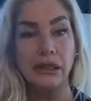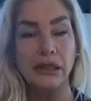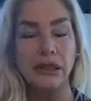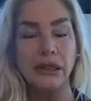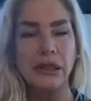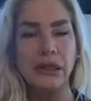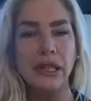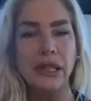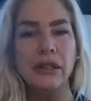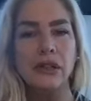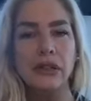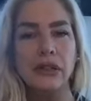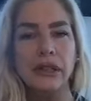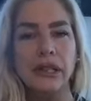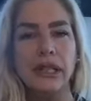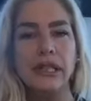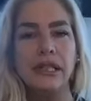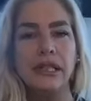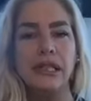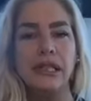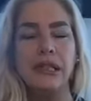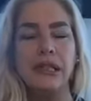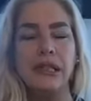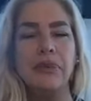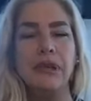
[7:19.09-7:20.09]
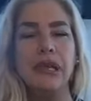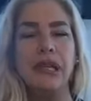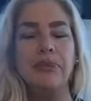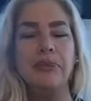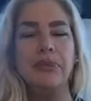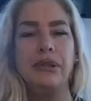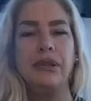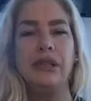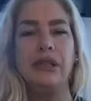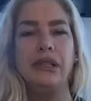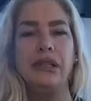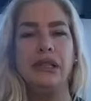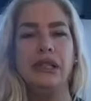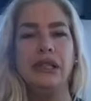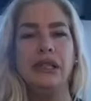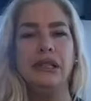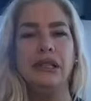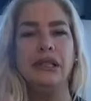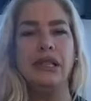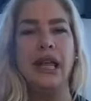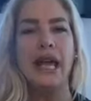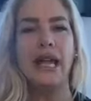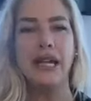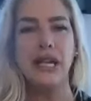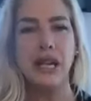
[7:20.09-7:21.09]
Literally see people
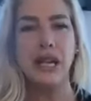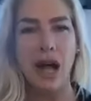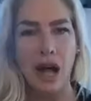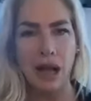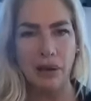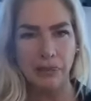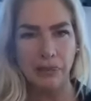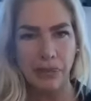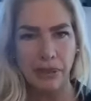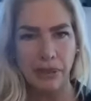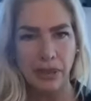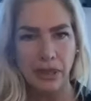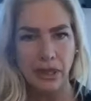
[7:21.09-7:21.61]
light up,